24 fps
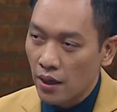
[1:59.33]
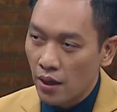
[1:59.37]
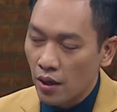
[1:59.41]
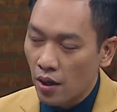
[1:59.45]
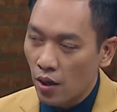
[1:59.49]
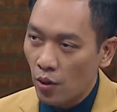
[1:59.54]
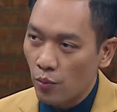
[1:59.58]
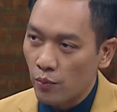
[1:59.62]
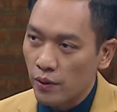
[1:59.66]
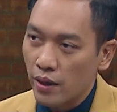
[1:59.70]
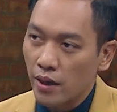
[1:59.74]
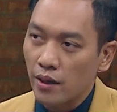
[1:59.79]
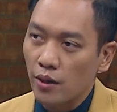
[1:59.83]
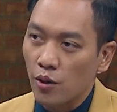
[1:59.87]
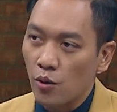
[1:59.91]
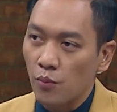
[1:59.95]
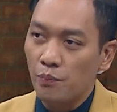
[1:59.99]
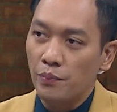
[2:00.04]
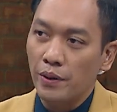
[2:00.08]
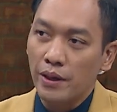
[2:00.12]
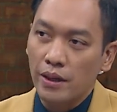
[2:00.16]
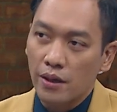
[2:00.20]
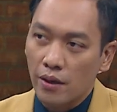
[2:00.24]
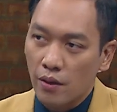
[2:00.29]
oh, we're gonna go
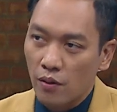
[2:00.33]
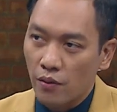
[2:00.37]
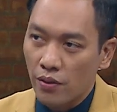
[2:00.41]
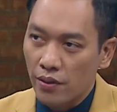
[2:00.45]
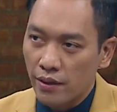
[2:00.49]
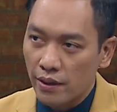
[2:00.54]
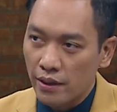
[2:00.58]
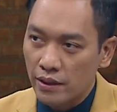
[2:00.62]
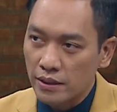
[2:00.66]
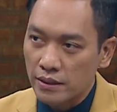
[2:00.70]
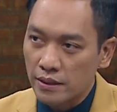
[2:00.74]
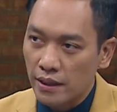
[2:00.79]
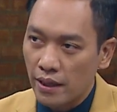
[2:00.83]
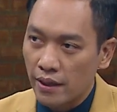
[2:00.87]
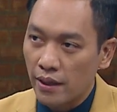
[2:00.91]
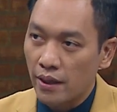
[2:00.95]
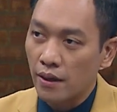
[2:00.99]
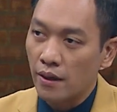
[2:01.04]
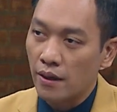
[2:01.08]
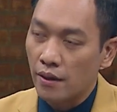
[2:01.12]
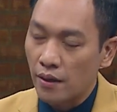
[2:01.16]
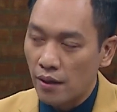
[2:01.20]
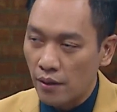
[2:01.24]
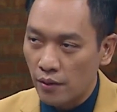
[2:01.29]
bigger on this, and
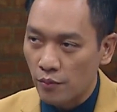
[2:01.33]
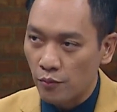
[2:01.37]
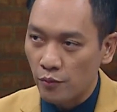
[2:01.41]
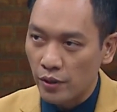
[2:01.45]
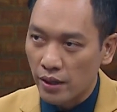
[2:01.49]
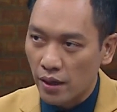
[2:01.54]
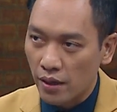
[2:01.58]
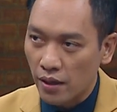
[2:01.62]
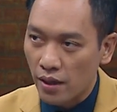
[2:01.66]
then we're gonna